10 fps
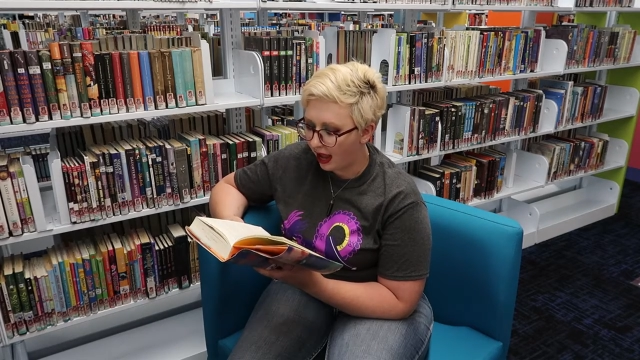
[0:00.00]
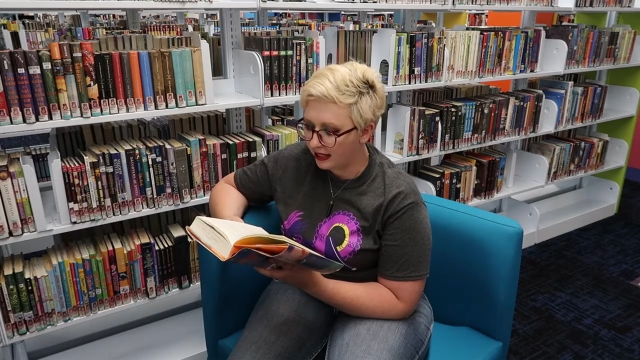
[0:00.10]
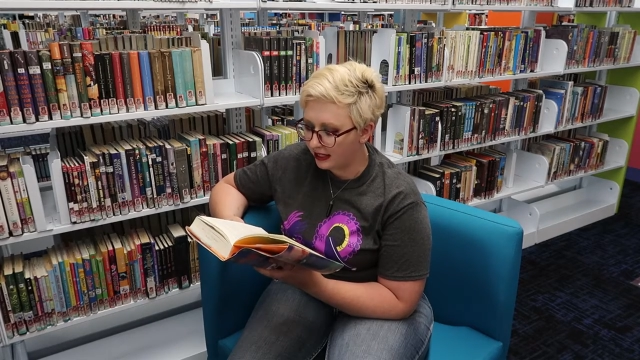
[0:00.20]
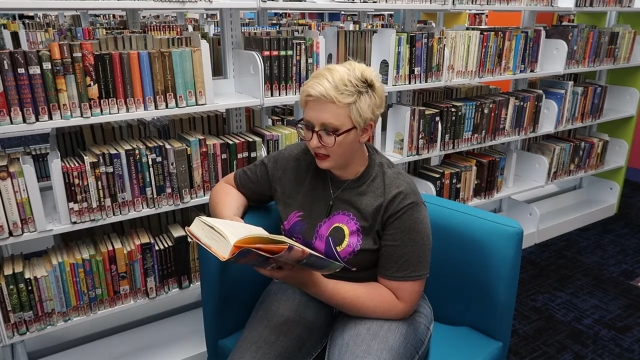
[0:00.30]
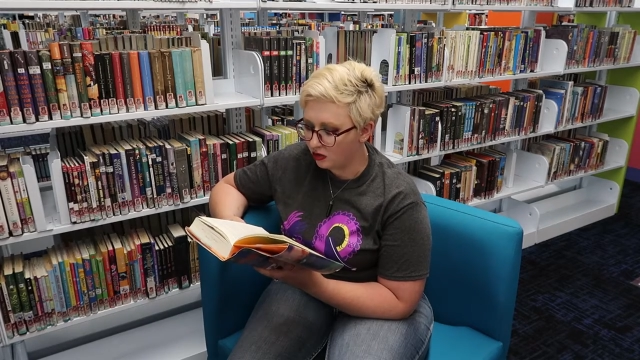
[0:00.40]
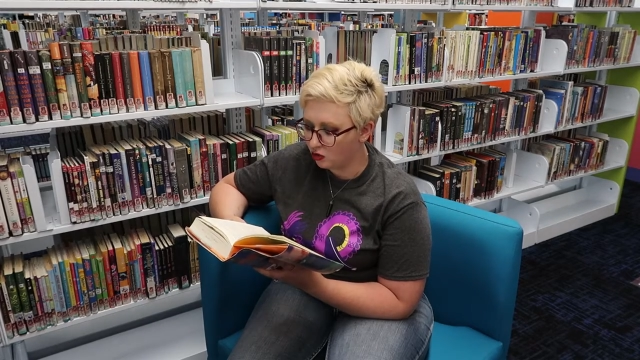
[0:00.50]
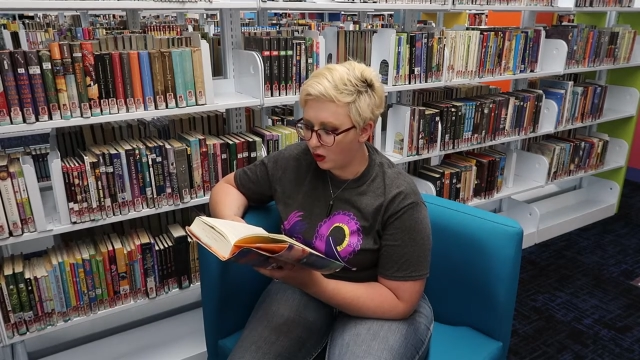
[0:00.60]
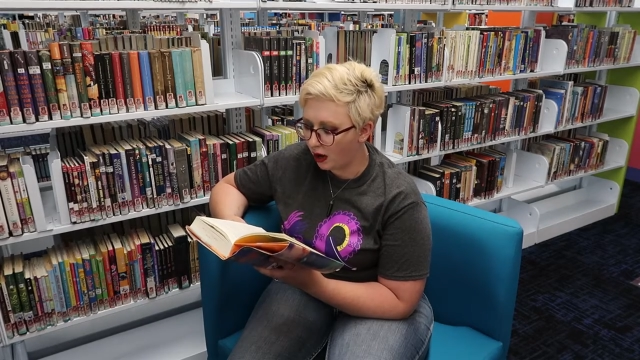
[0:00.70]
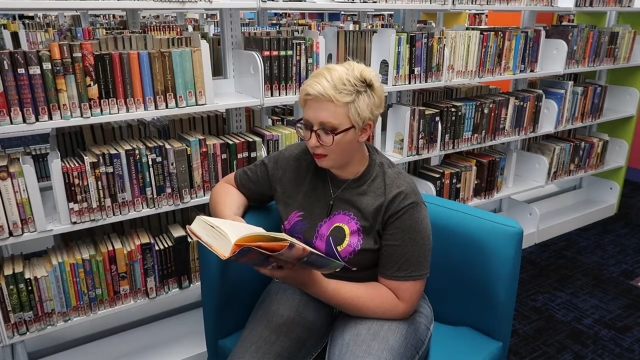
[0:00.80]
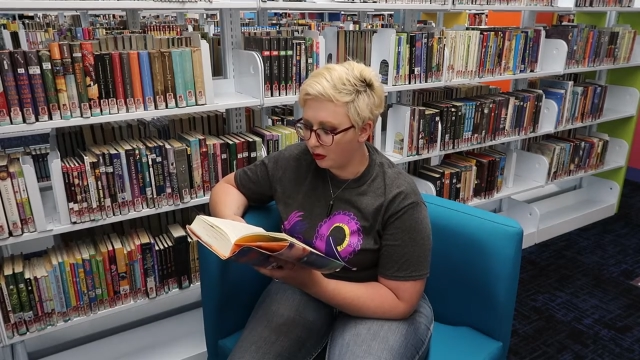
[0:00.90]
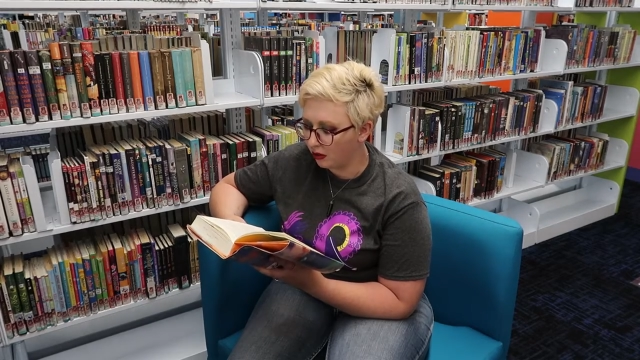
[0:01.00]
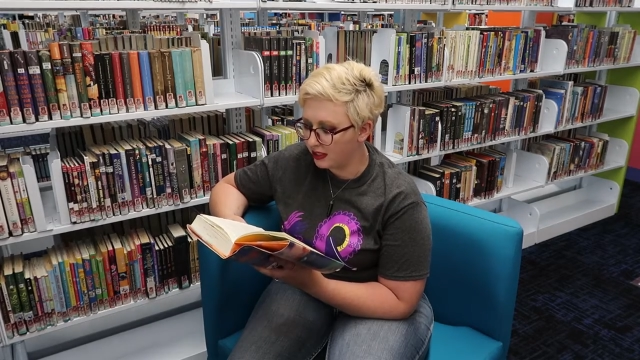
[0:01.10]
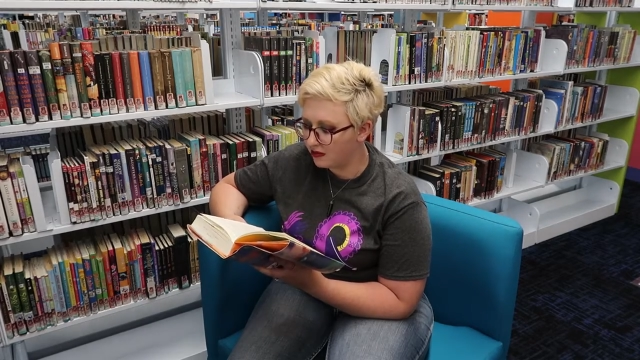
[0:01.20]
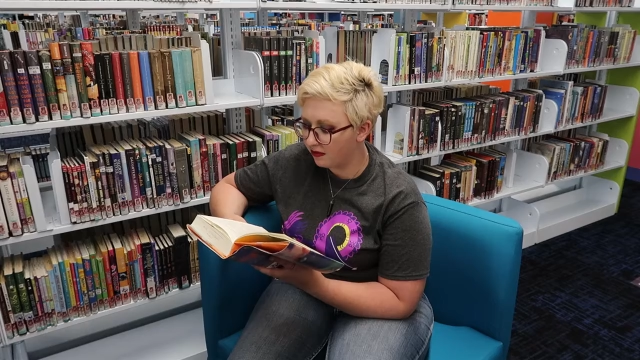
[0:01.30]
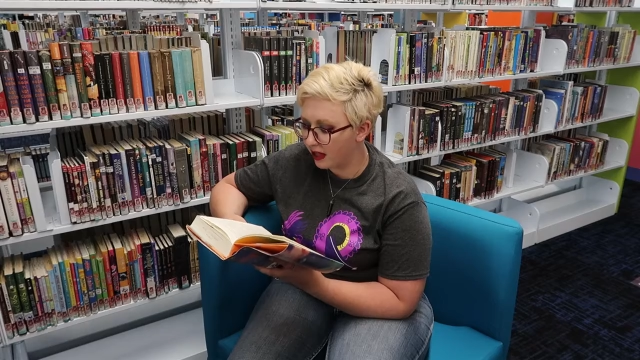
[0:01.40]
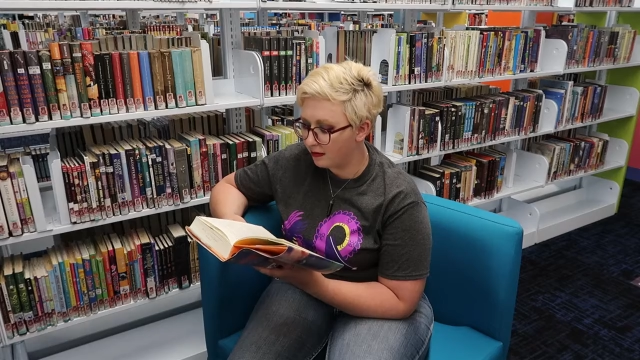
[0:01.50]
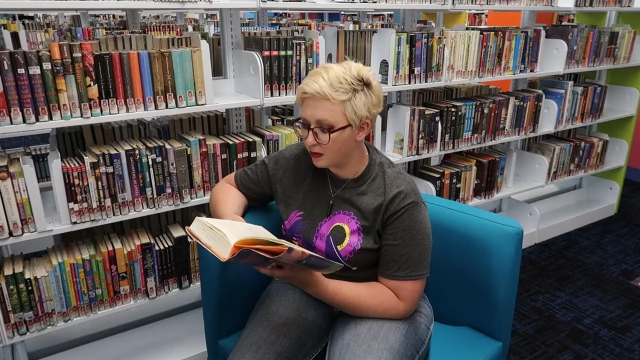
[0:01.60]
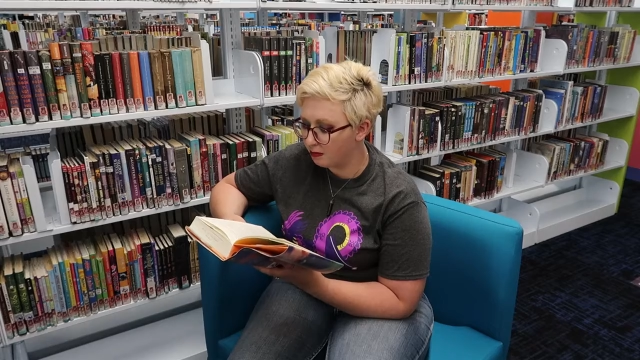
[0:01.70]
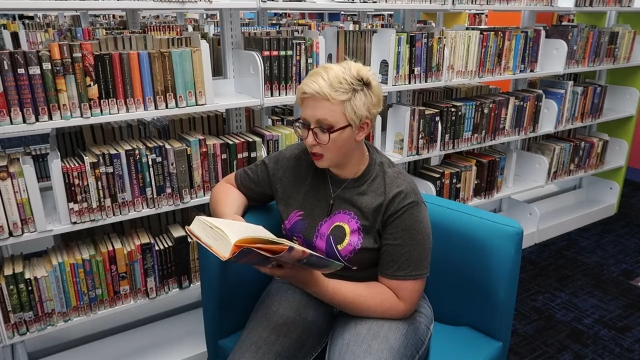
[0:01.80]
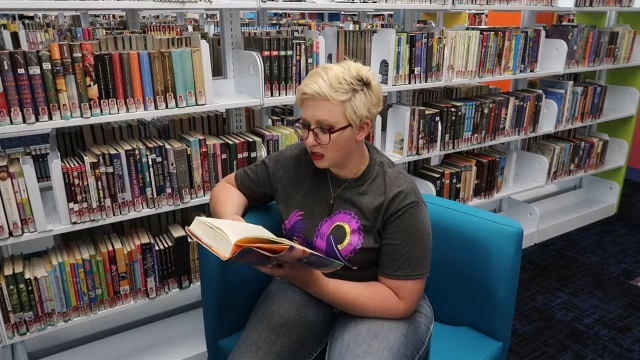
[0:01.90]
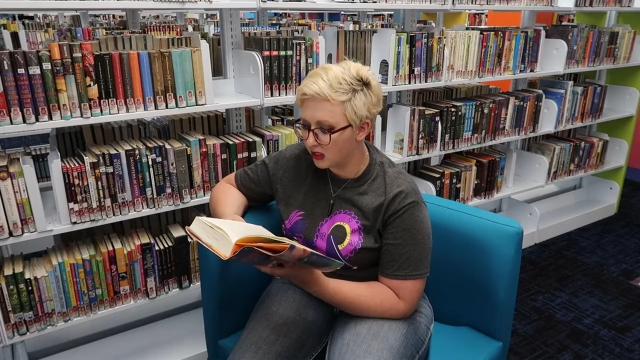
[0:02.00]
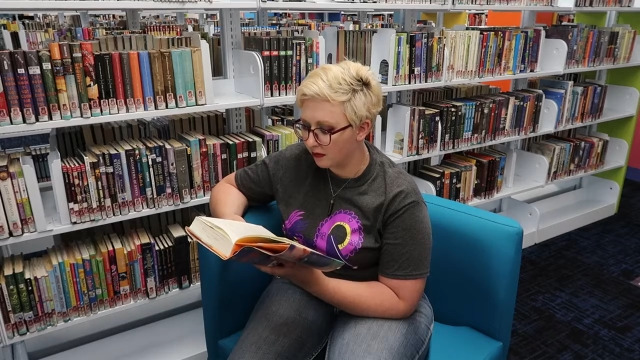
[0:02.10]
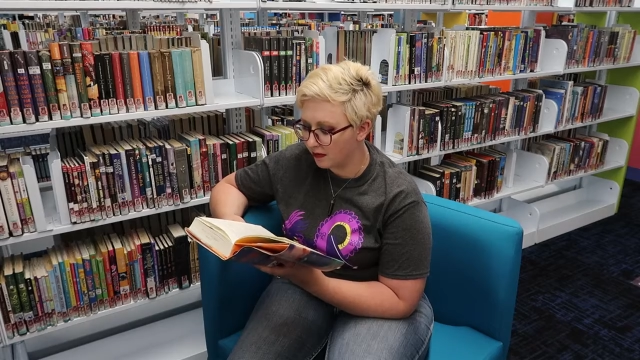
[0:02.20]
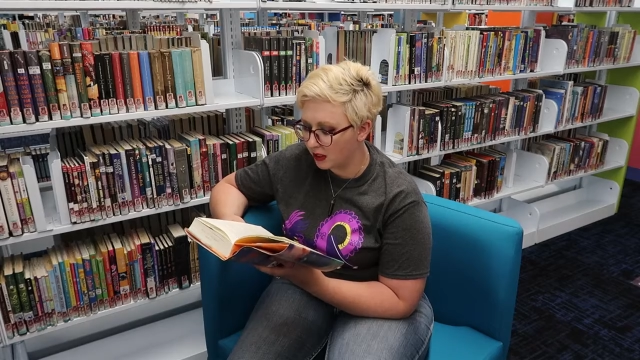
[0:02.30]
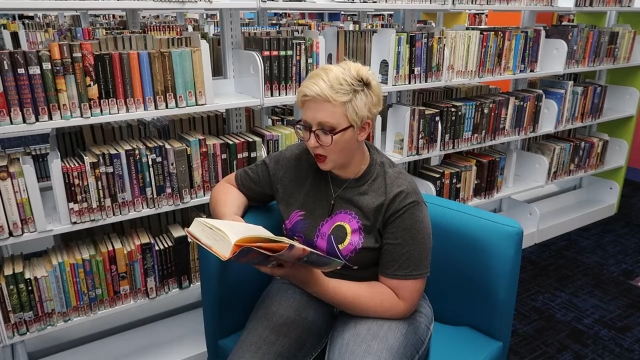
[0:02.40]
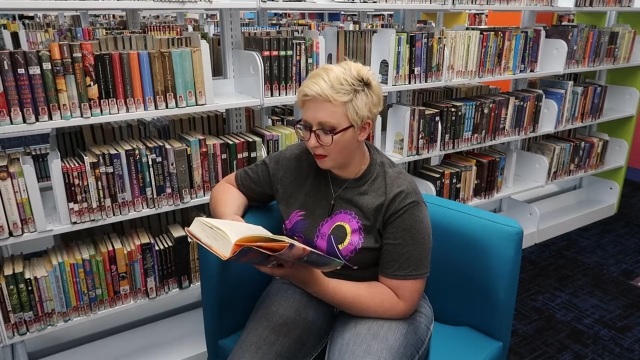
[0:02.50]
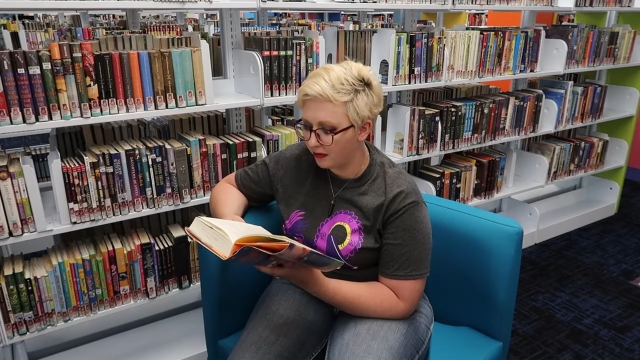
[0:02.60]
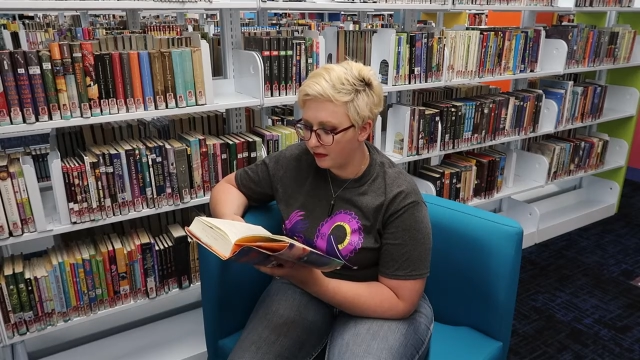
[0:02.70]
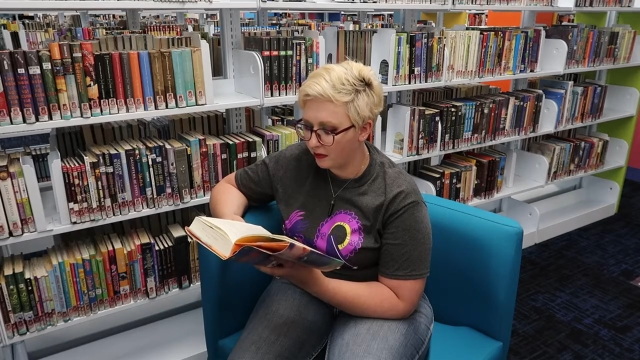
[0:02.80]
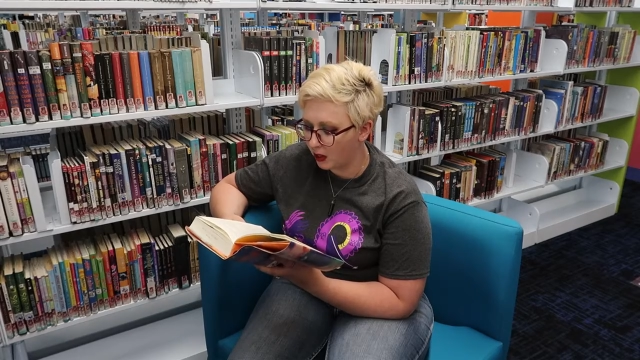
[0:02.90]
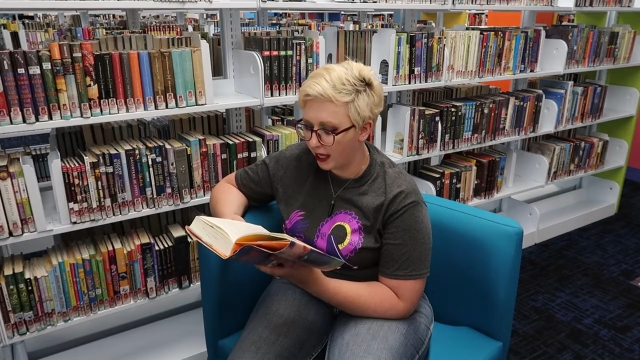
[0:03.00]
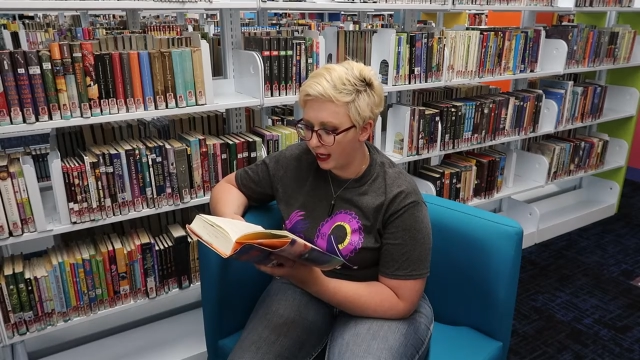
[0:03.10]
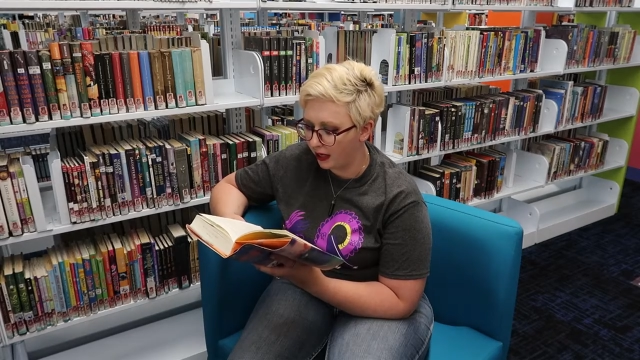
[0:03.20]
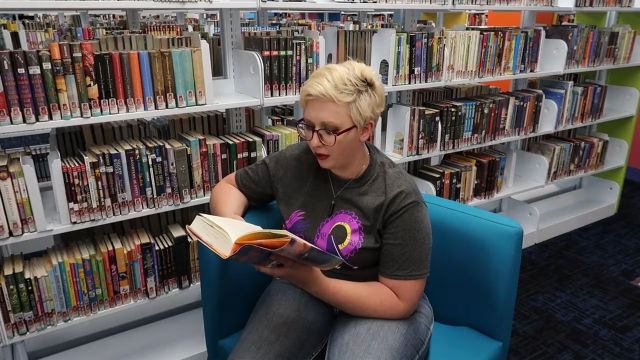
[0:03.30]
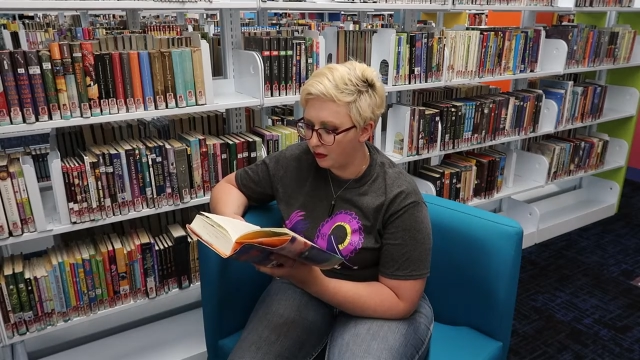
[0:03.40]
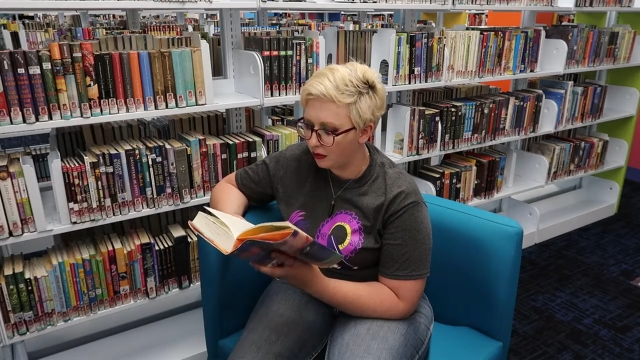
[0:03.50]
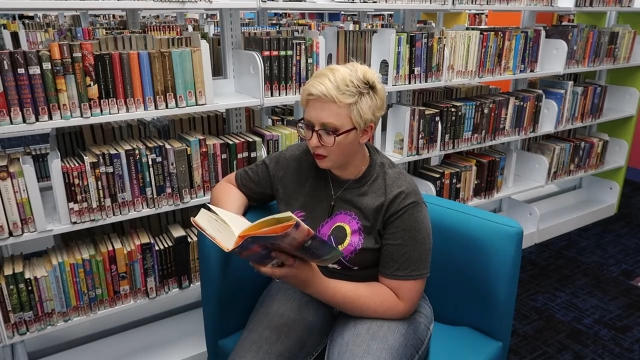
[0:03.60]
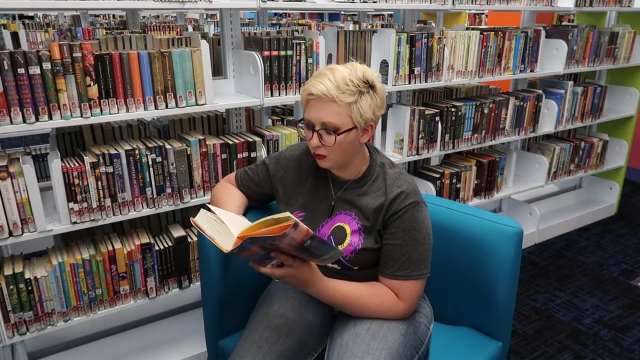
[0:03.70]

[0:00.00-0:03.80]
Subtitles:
I did a drop roll as flames burst from the top of the volcano.